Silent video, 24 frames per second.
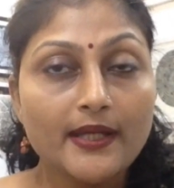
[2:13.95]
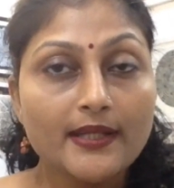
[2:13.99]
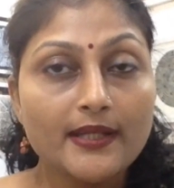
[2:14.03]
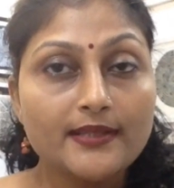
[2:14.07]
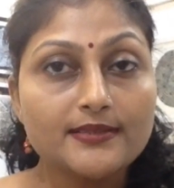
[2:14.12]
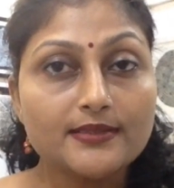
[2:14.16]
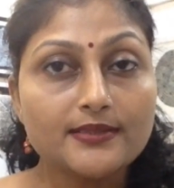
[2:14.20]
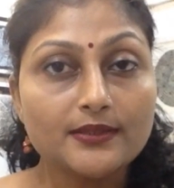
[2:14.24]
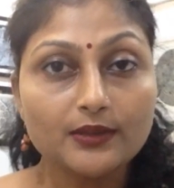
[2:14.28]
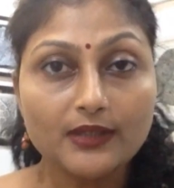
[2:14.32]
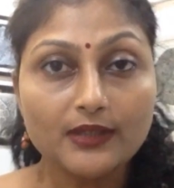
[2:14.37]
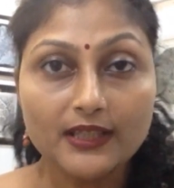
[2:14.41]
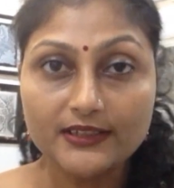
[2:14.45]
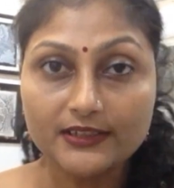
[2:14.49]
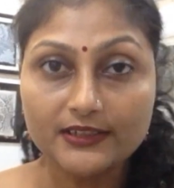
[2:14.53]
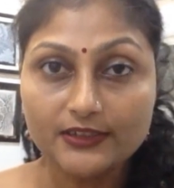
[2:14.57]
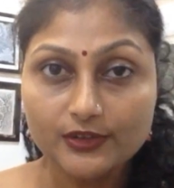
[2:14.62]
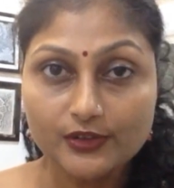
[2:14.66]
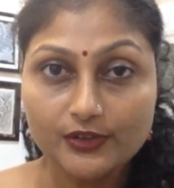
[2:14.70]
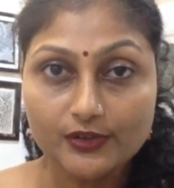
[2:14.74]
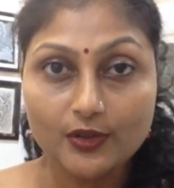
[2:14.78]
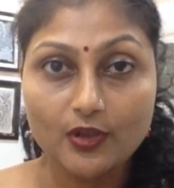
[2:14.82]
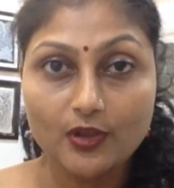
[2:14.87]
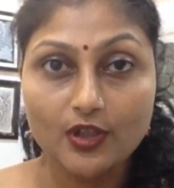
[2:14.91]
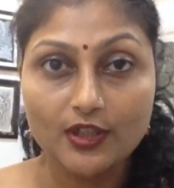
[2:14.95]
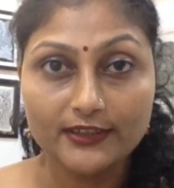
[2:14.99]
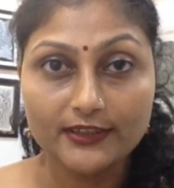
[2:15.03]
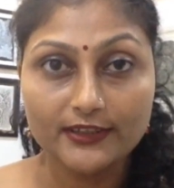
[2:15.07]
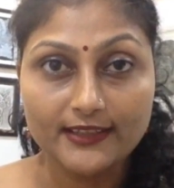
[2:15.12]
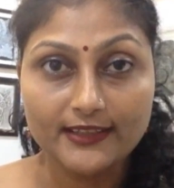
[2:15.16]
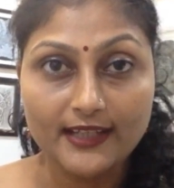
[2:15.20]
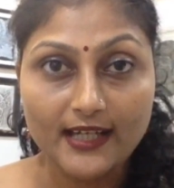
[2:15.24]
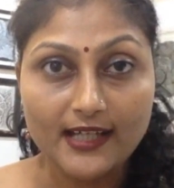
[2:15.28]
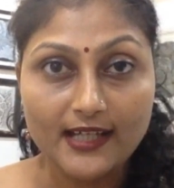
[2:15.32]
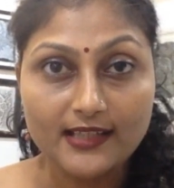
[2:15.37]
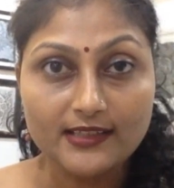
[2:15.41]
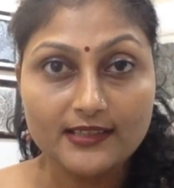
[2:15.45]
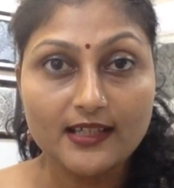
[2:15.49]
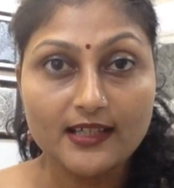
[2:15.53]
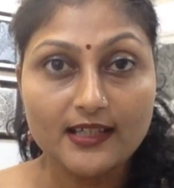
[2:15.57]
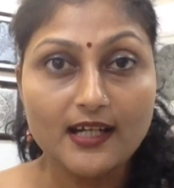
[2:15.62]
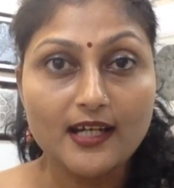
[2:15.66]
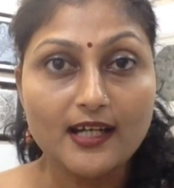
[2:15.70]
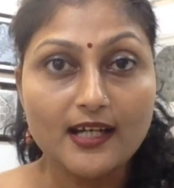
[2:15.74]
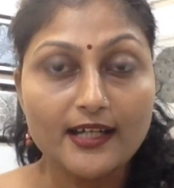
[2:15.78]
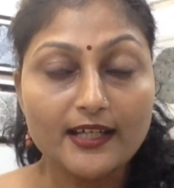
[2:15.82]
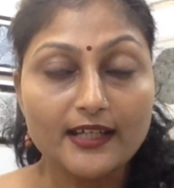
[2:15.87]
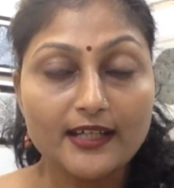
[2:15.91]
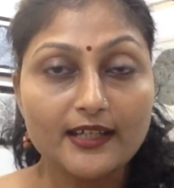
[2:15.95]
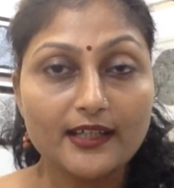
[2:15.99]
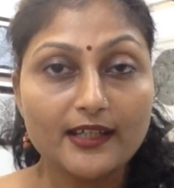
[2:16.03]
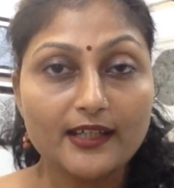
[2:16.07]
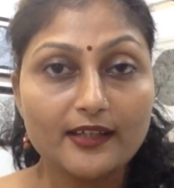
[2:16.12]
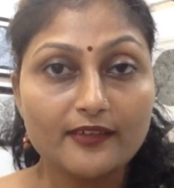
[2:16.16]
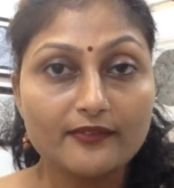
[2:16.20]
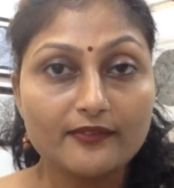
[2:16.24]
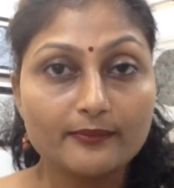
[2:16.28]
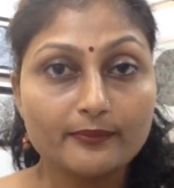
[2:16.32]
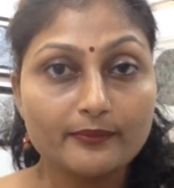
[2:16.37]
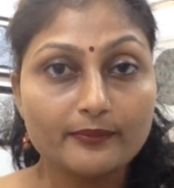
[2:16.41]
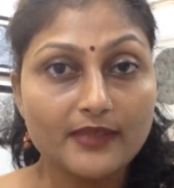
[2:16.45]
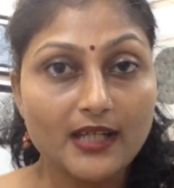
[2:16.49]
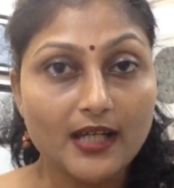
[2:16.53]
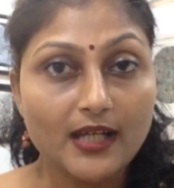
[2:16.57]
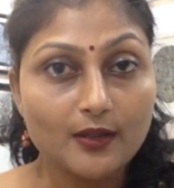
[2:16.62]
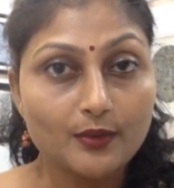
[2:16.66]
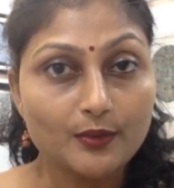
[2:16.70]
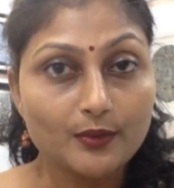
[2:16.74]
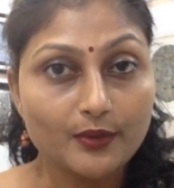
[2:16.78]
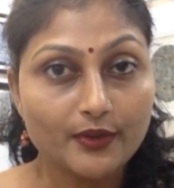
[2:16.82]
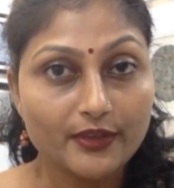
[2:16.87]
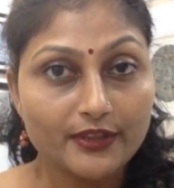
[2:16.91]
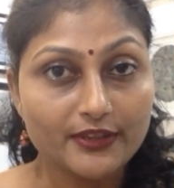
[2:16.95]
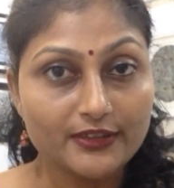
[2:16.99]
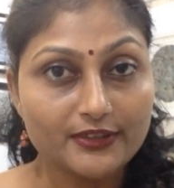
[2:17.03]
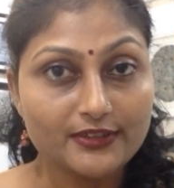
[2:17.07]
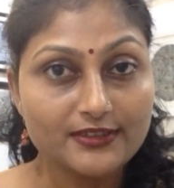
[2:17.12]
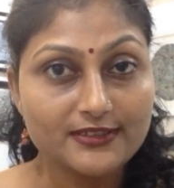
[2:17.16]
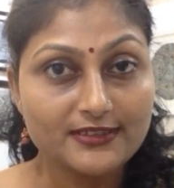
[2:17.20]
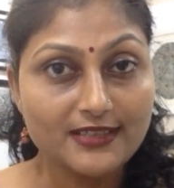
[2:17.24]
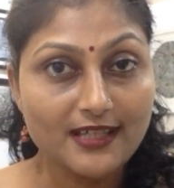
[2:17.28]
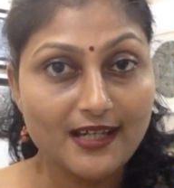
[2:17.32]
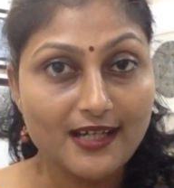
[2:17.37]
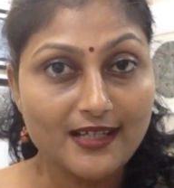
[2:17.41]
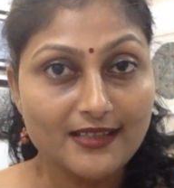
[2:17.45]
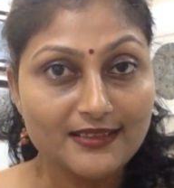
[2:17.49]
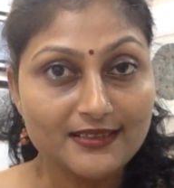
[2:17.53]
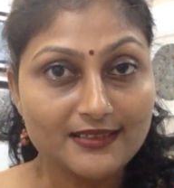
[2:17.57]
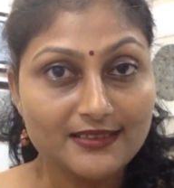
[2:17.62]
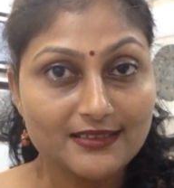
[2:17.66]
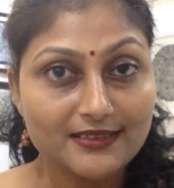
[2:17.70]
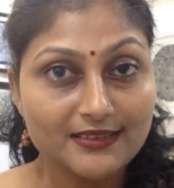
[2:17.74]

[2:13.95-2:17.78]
So continuing on that, I am now going to start